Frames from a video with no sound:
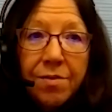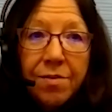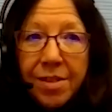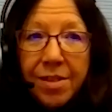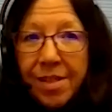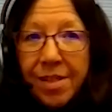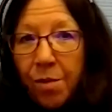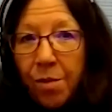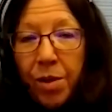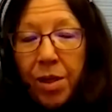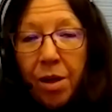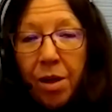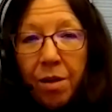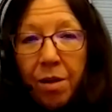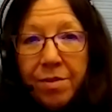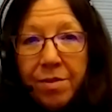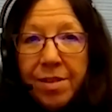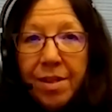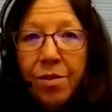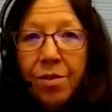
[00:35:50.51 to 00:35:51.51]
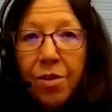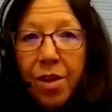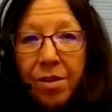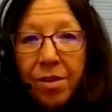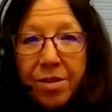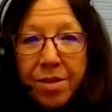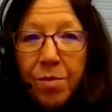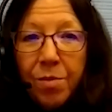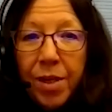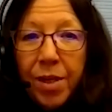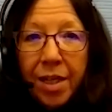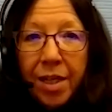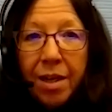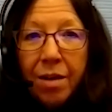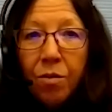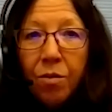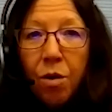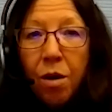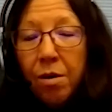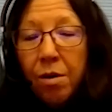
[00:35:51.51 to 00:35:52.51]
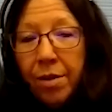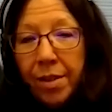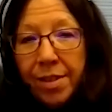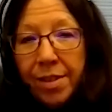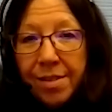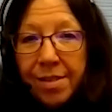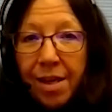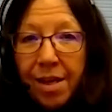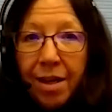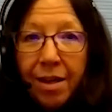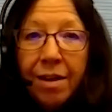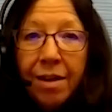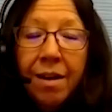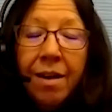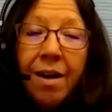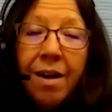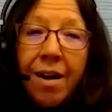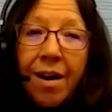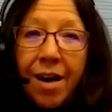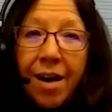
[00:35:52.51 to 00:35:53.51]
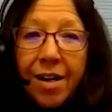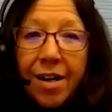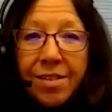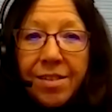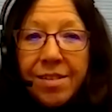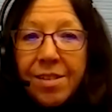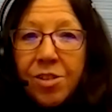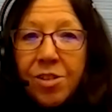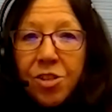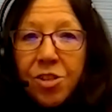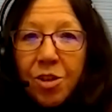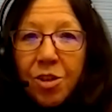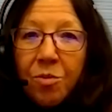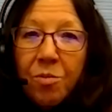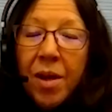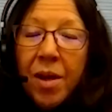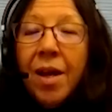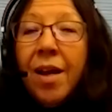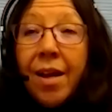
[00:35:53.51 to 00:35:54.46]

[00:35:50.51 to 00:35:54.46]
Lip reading: Does that mean all of a sudden that somebody can crawl inside our system?